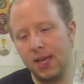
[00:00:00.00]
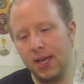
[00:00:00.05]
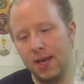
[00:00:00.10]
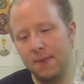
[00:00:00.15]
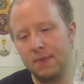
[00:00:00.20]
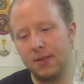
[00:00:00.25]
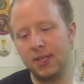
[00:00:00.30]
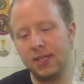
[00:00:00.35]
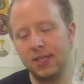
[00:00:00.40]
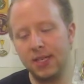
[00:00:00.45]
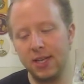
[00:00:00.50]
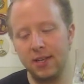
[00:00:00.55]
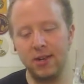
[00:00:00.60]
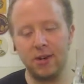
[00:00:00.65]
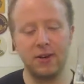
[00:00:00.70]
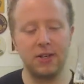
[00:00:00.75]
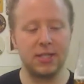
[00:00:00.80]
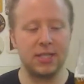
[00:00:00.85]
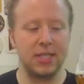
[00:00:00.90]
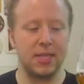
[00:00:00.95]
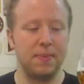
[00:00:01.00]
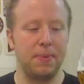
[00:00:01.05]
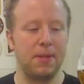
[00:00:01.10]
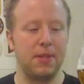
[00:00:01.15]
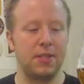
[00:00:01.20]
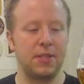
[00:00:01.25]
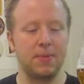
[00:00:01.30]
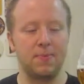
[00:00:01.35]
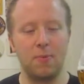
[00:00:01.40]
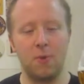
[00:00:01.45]
I'm going to sit here and sip a
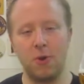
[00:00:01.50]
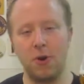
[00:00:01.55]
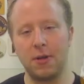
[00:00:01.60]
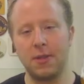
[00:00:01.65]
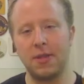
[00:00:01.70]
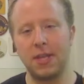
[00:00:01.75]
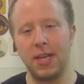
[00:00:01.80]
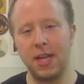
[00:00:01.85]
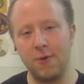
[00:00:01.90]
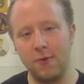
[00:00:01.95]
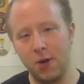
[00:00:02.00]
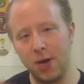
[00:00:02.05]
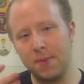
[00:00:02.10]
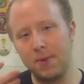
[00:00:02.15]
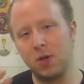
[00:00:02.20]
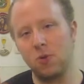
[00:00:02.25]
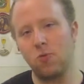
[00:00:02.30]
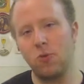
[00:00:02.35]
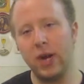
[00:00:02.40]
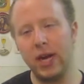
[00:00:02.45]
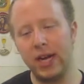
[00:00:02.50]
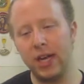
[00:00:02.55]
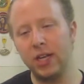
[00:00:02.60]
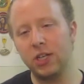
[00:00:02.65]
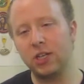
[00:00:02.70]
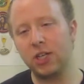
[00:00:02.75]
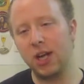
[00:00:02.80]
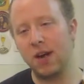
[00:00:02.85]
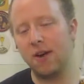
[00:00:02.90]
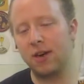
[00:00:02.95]
little more and think of what I'm going to rate
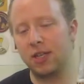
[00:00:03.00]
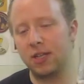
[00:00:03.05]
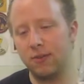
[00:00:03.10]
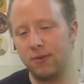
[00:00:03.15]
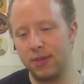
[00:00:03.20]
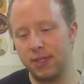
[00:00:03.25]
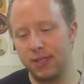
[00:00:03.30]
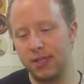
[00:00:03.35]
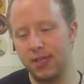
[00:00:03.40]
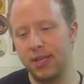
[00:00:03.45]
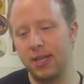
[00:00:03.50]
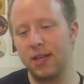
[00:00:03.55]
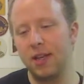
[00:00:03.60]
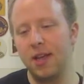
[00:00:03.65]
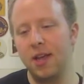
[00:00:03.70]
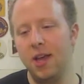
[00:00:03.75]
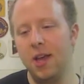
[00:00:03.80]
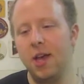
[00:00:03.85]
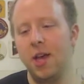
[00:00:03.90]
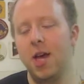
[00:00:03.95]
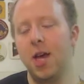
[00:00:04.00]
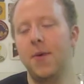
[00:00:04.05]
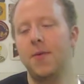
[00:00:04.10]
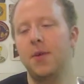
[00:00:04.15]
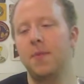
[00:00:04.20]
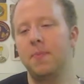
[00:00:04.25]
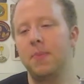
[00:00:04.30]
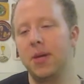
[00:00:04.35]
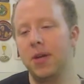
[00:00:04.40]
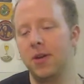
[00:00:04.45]
each characteristic of
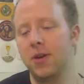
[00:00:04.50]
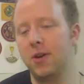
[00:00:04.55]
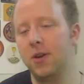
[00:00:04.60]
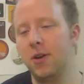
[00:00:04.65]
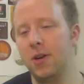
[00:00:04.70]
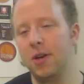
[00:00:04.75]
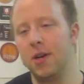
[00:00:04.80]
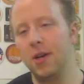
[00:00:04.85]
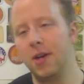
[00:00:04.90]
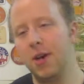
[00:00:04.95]
the beer.